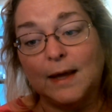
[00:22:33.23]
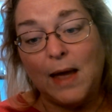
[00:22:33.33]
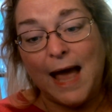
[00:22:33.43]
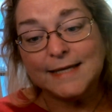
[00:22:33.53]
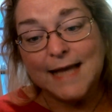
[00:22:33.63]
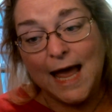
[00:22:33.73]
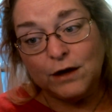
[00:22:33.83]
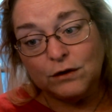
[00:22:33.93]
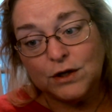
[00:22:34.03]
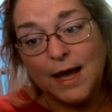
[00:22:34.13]
as
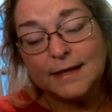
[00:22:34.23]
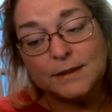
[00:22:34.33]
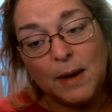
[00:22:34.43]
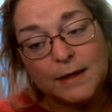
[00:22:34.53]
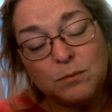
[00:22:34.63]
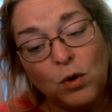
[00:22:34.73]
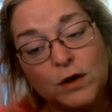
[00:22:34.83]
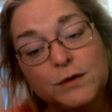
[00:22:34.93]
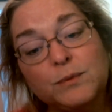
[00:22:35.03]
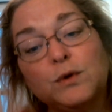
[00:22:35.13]

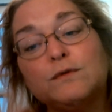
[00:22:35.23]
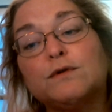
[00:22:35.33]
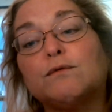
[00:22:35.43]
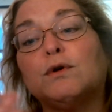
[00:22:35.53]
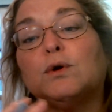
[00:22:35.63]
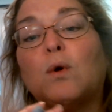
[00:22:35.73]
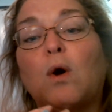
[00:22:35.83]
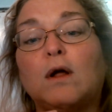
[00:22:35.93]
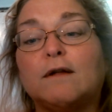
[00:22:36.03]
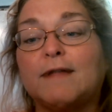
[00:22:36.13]
Mars moves through
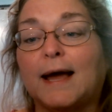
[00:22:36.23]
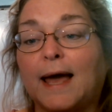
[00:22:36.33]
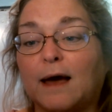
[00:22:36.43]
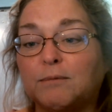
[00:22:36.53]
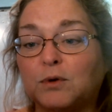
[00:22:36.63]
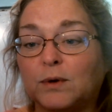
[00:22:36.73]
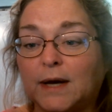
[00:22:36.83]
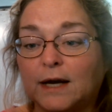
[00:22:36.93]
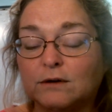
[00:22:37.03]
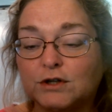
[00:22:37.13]
all of that Capricorn
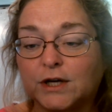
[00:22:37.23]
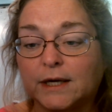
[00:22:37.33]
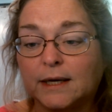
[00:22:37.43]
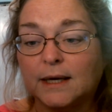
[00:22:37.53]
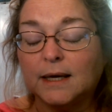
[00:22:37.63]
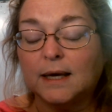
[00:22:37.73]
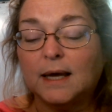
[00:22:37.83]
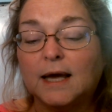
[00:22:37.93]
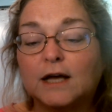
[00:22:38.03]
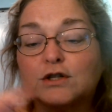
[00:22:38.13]
energy,
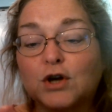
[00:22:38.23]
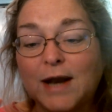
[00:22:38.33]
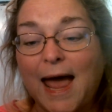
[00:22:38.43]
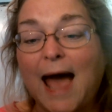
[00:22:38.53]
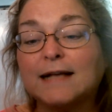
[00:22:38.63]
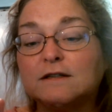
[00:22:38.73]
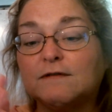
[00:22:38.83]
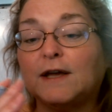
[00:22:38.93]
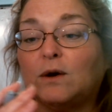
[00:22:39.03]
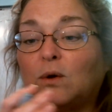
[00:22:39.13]
it's going to
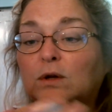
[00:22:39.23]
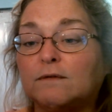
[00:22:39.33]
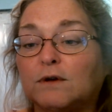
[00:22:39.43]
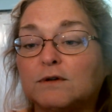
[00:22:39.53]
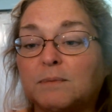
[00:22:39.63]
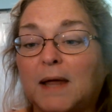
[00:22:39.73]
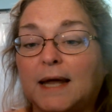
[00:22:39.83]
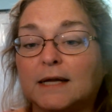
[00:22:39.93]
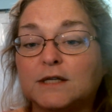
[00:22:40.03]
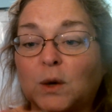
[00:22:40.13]
activate all of those
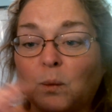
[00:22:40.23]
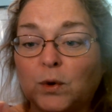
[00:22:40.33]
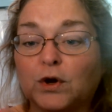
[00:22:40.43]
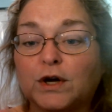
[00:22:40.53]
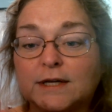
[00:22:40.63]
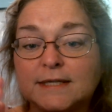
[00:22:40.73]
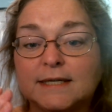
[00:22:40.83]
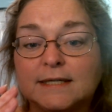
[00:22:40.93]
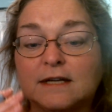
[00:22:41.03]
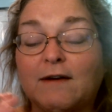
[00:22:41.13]
planets and we're going to
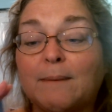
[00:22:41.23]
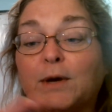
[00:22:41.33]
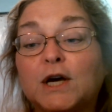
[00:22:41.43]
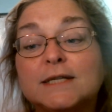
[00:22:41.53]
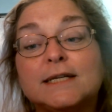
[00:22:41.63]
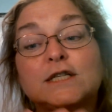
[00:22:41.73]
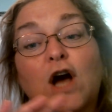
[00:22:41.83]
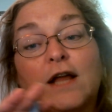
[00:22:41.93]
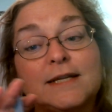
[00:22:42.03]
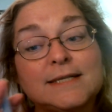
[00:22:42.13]
see stuff. And because it's
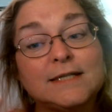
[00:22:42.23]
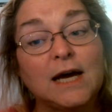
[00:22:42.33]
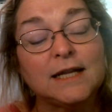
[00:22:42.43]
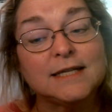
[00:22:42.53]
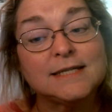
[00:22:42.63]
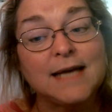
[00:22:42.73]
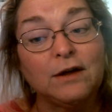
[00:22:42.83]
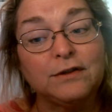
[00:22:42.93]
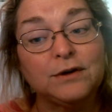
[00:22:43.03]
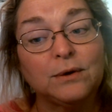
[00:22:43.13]
on the side of the
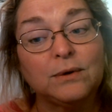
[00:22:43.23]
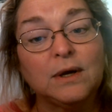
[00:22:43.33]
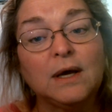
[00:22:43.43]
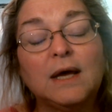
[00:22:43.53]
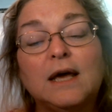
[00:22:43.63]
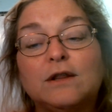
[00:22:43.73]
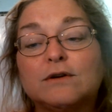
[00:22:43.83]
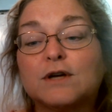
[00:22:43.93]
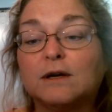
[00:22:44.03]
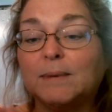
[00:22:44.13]
South Node,
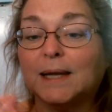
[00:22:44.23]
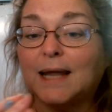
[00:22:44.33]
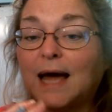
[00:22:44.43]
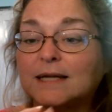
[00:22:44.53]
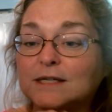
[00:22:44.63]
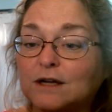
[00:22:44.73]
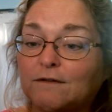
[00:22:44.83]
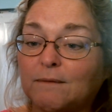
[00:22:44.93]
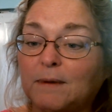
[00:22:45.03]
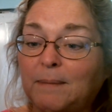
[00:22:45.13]
there's going to be a lot of stuff
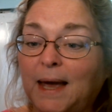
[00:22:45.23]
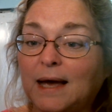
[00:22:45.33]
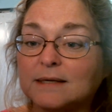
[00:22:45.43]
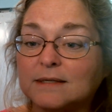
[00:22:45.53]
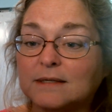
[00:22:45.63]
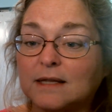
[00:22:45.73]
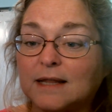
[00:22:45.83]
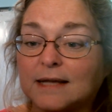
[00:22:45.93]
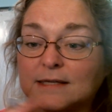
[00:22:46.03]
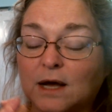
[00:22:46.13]
from the past
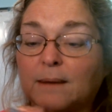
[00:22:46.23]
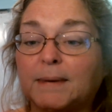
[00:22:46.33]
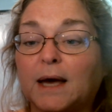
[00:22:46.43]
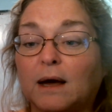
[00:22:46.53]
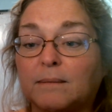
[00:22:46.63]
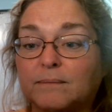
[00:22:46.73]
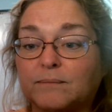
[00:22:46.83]
that's coming up.